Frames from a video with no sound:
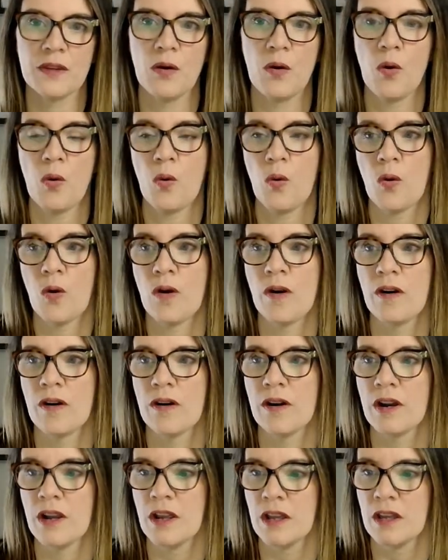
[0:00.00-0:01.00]

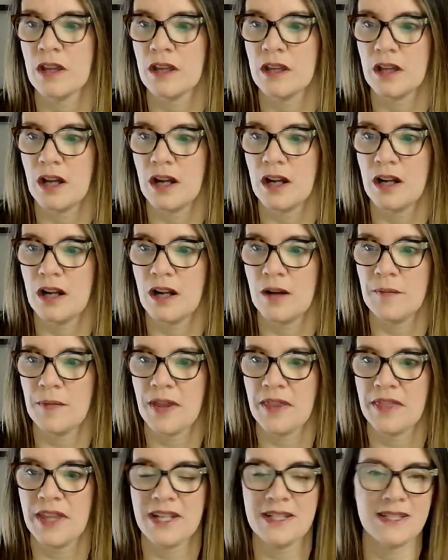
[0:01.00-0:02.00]
or
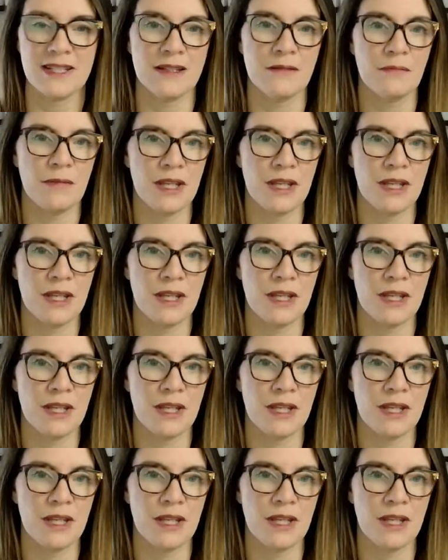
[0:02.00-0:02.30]
they didn't